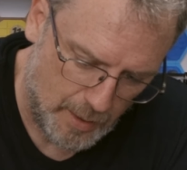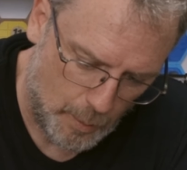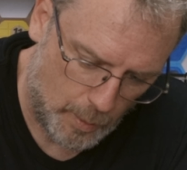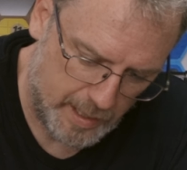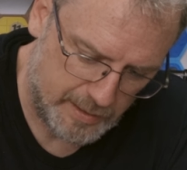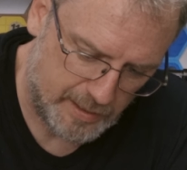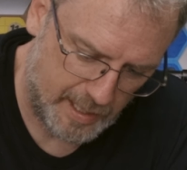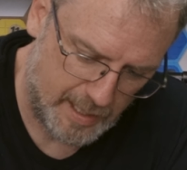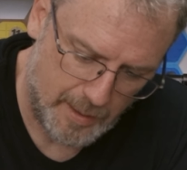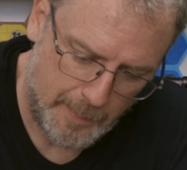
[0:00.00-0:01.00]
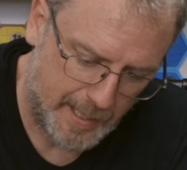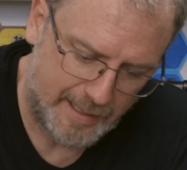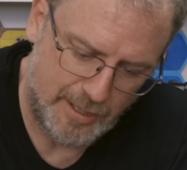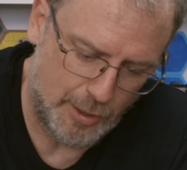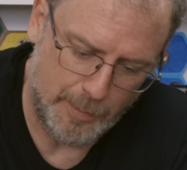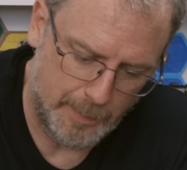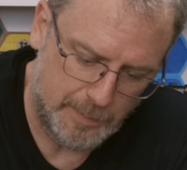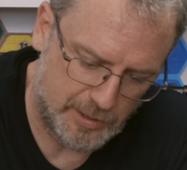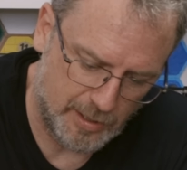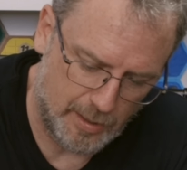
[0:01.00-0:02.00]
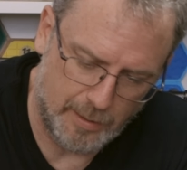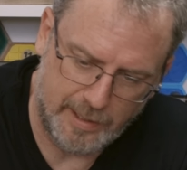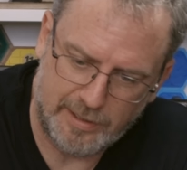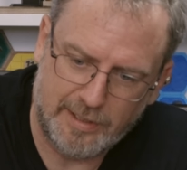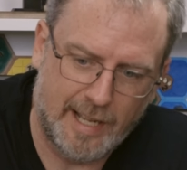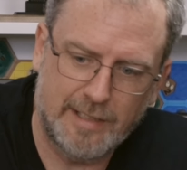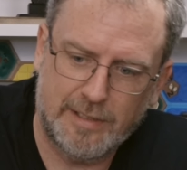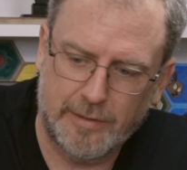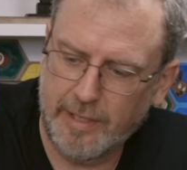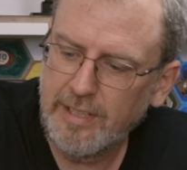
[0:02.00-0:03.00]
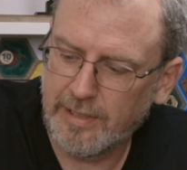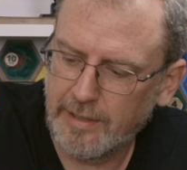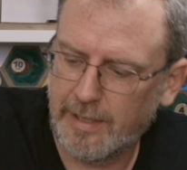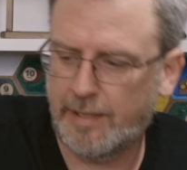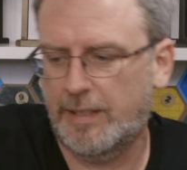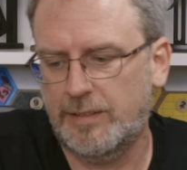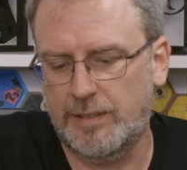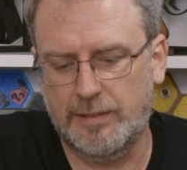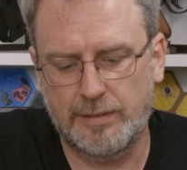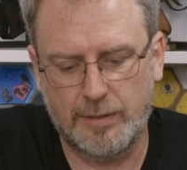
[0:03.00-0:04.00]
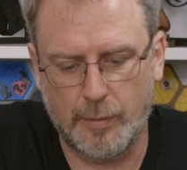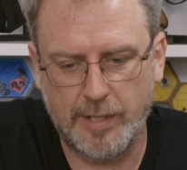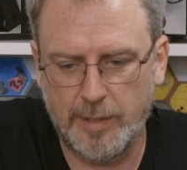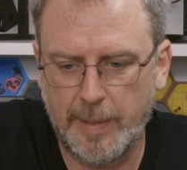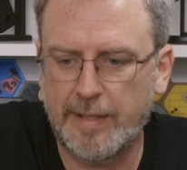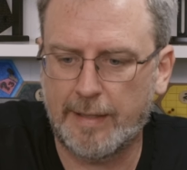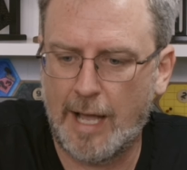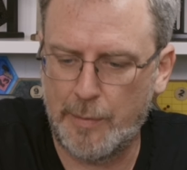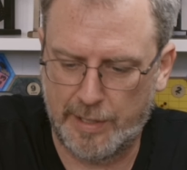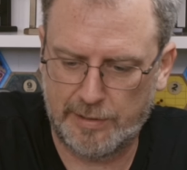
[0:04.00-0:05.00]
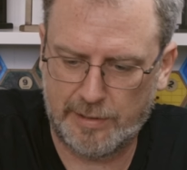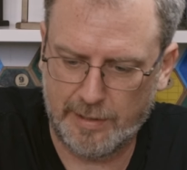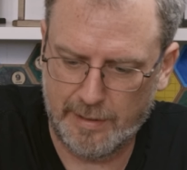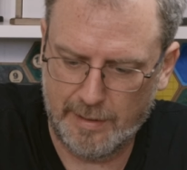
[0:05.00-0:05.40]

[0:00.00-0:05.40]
was in a big tube. So it stands to reason that this is going to be the loudest.